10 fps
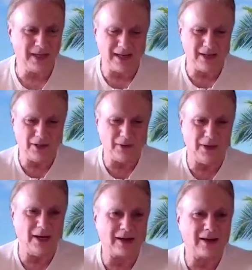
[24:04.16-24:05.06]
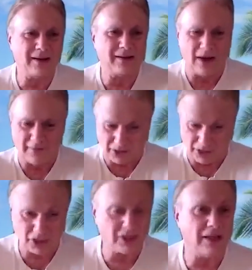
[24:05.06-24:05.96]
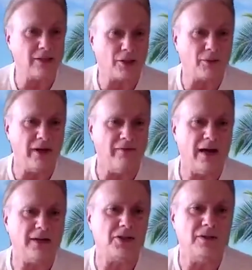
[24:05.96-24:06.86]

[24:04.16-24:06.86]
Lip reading: get into a conversation like the three of us,